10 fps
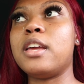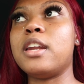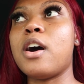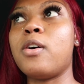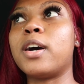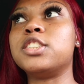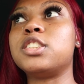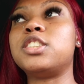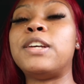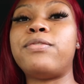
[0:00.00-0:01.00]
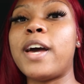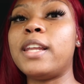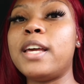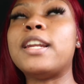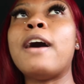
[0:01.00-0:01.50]
you know, cause she
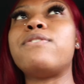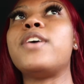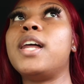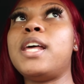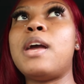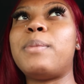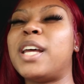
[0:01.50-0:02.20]
fell in, not fell in,